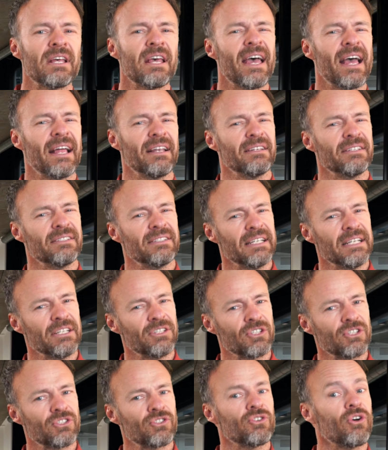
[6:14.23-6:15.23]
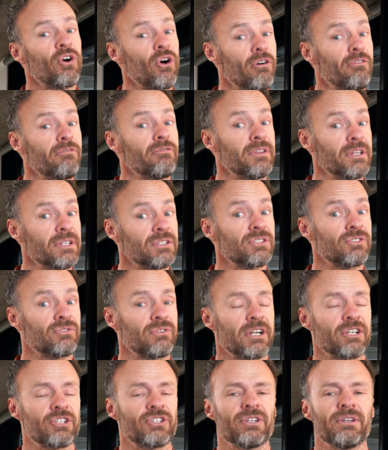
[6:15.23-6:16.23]
and diseases of this
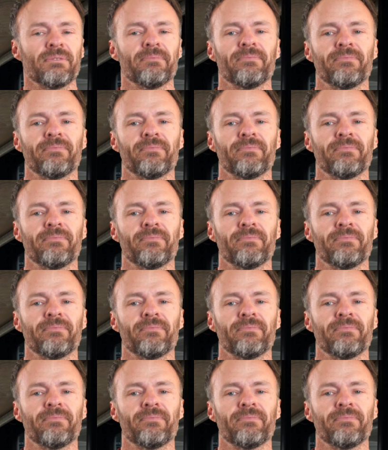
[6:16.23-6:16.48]
structure.